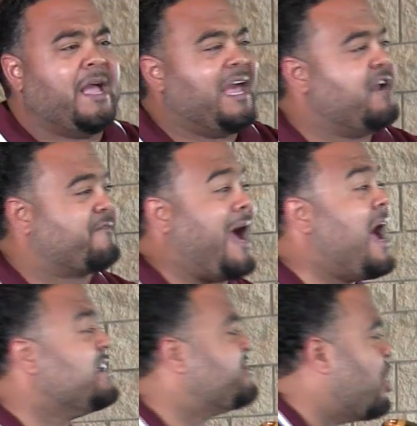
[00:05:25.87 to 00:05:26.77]
And if
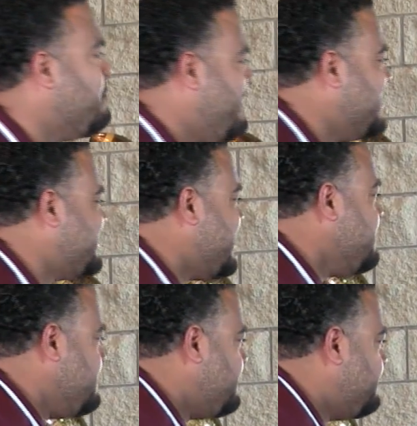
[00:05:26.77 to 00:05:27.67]
guys start
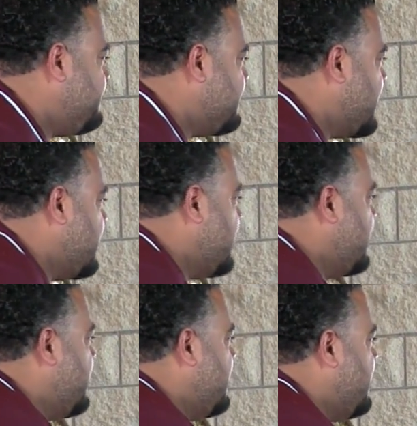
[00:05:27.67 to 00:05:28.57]
missing,
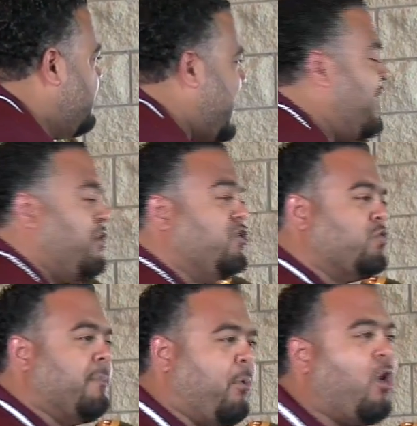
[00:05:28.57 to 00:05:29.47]
those
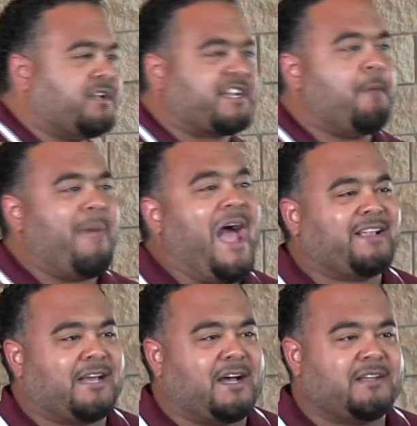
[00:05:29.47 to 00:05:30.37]
reports come
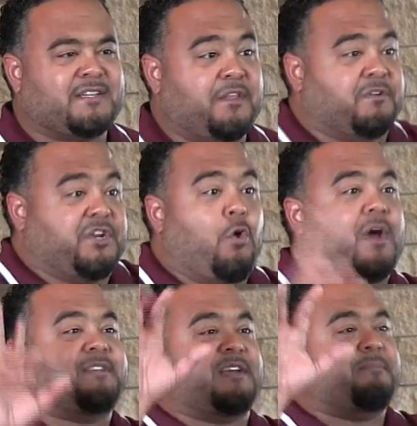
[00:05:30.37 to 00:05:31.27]
back to us, and there's
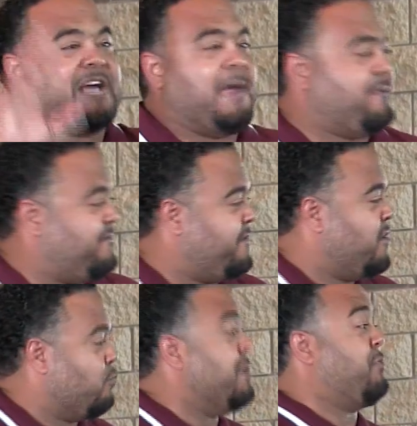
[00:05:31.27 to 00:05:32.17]
always some type of
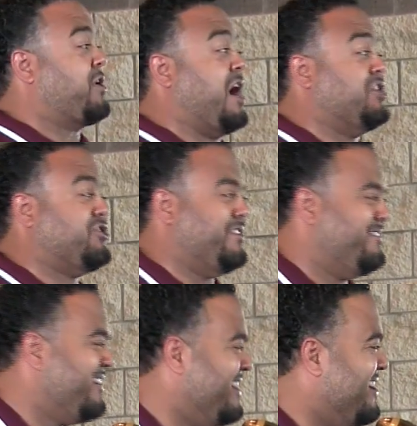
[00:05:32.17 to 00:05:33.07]

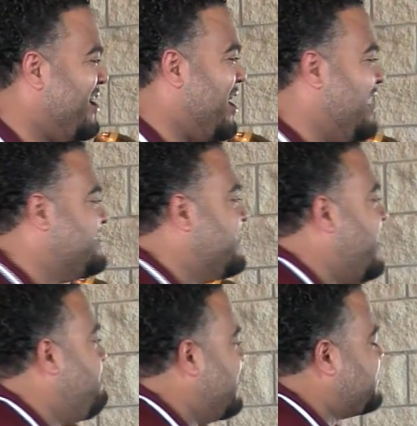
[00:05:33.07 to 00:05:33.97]
repercussion to
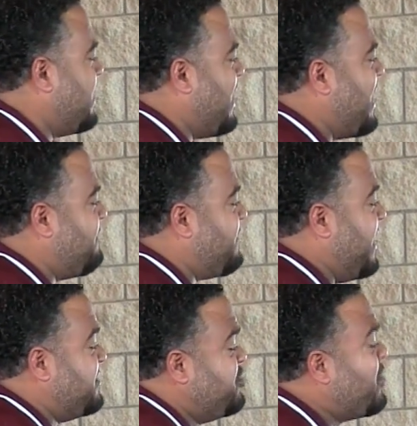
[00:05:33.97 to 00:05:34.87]
them missing a lot of
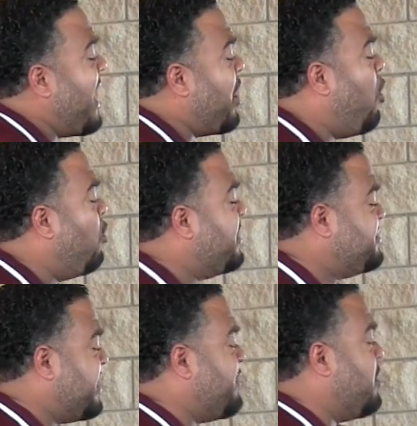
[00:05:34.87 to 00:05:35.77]
things. You got to hold
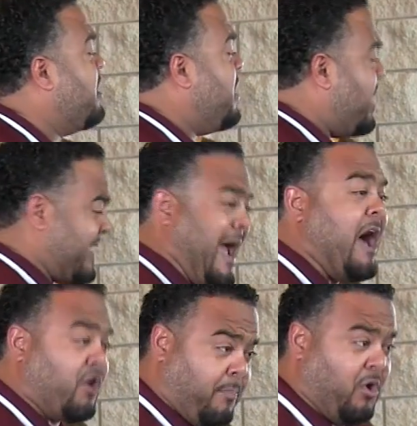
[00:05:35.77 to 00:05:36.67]
each other
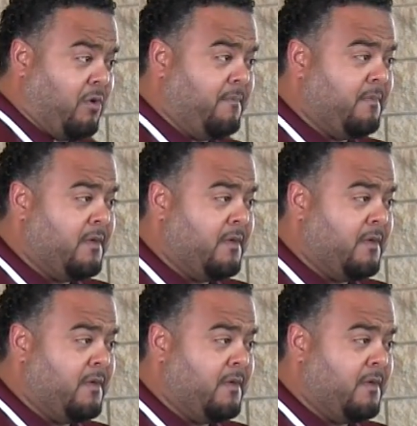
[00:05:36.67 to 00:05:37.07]
accountable.